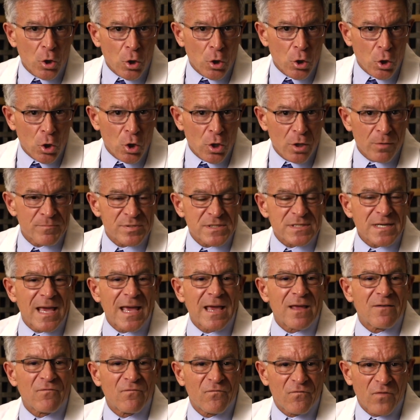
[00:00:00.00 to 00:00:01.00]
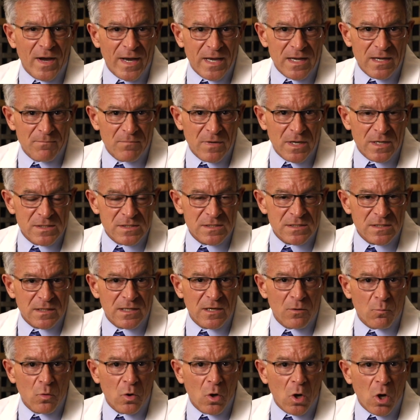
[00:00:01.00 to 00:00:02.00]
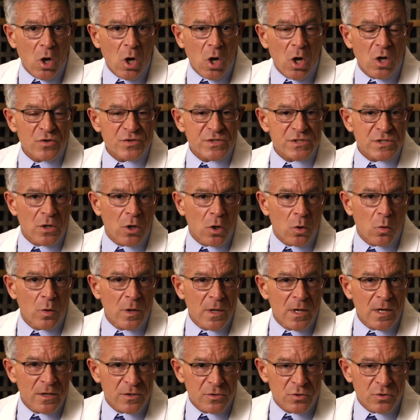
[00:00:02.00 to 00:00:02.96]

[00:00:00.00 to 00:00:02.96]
herbs, and vitamins that will also